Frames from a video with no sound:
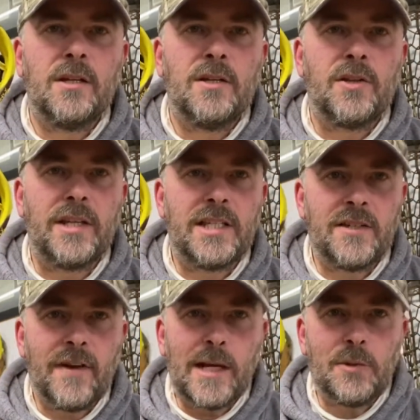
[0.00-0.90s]
So this is
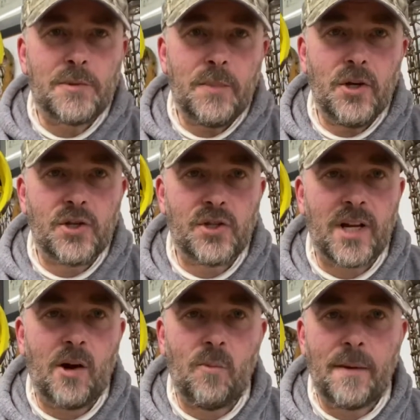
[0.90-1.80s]
available to purchase on
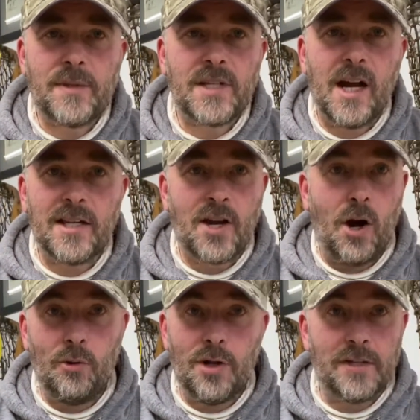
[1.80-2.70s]
our website. There's a
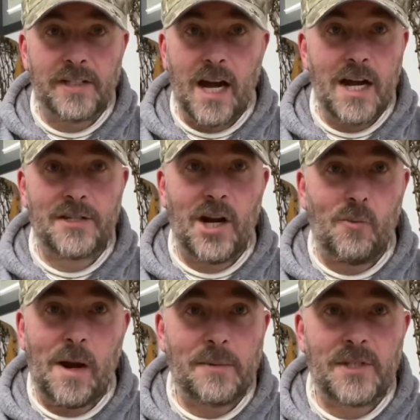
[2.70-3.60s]
whole load of dyes on our
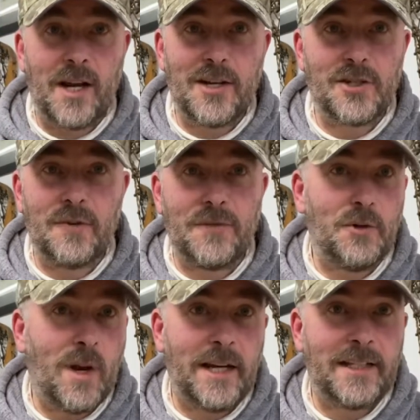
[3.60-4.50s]
website. So if you
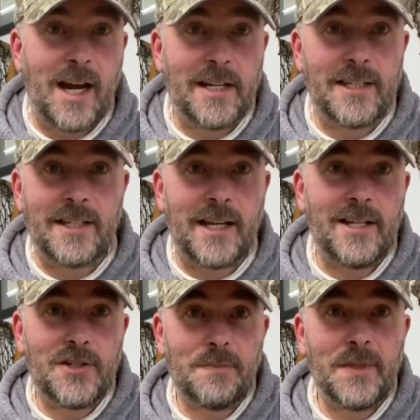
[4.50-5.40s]
do like dyed
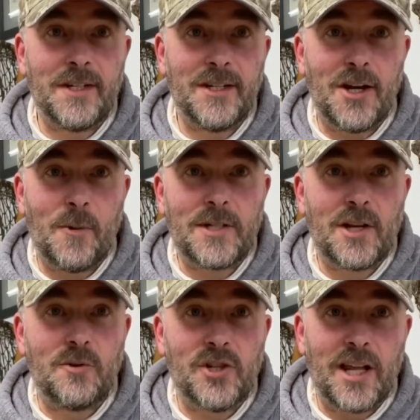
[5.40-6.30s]
sticks, you know where to
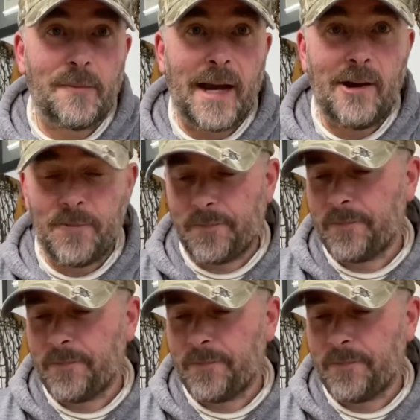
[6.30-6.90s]
go and check them out.